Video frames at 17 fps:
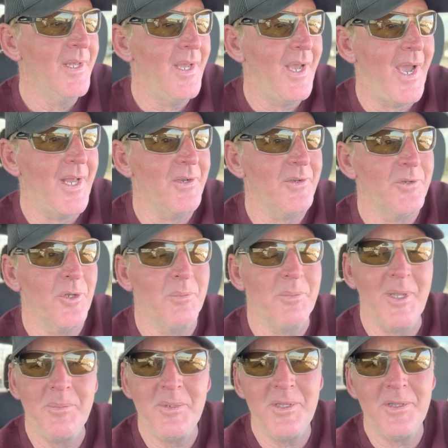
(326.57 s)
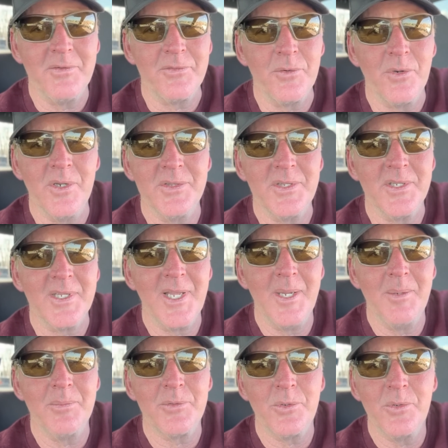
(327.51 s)
I don't know, maybe the front that
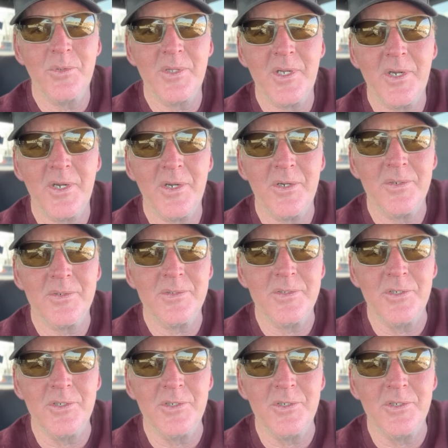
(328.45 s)
came through there,